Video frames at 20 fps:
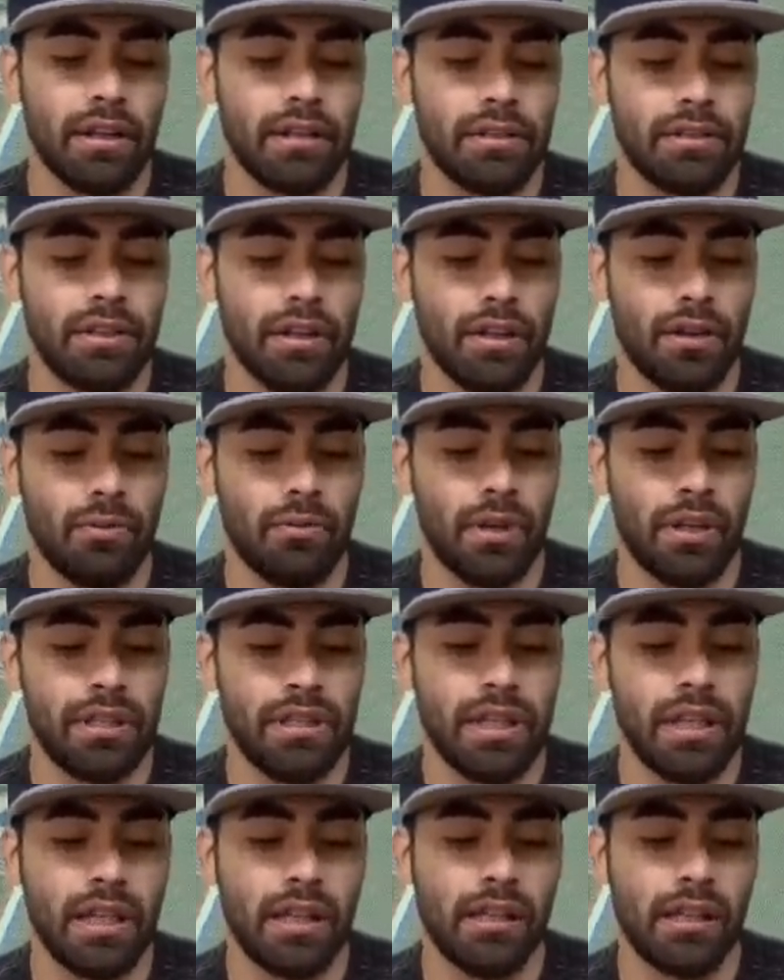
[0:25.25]
So once
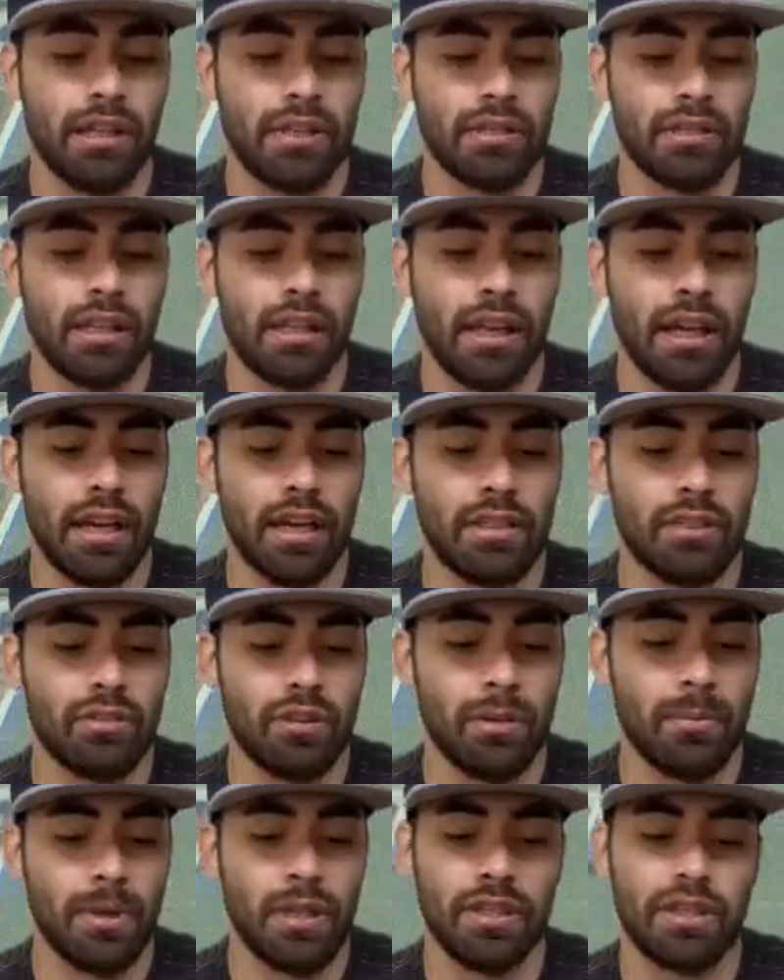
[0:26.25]
he clears the line of
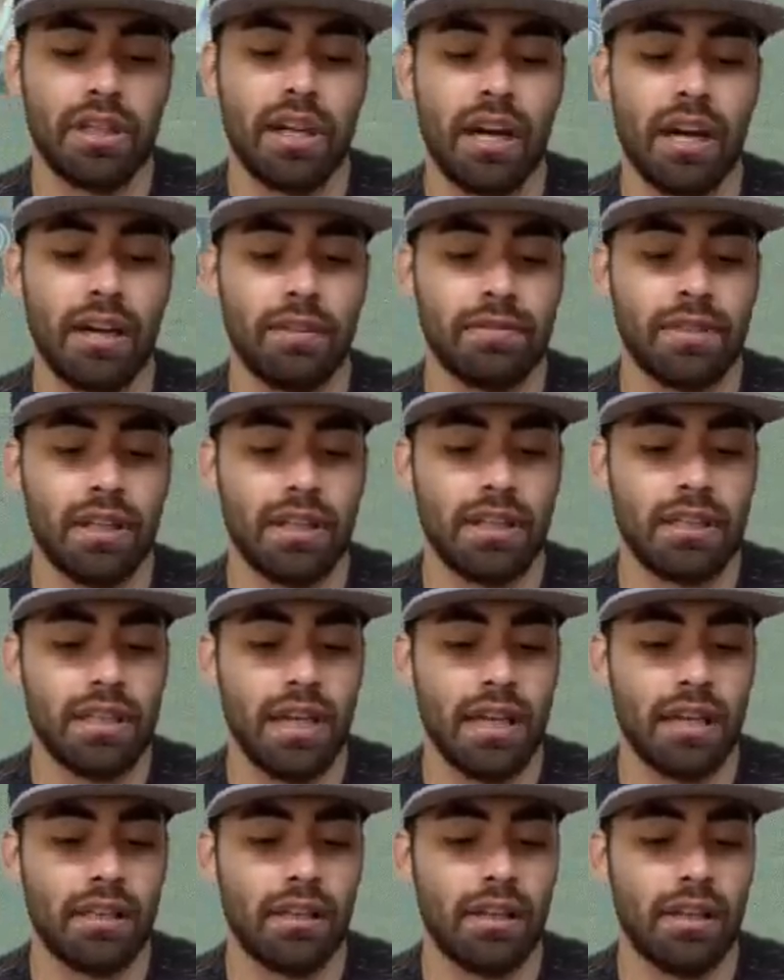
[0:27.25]
scrimmage, Goff's going to
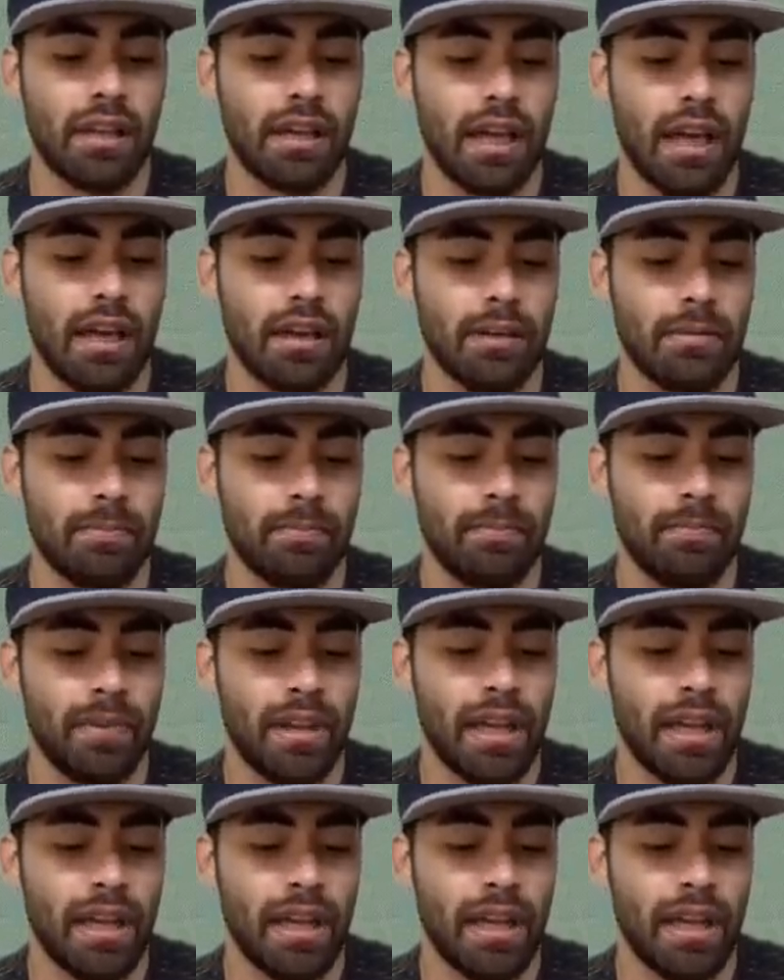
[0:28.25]
take a look at him.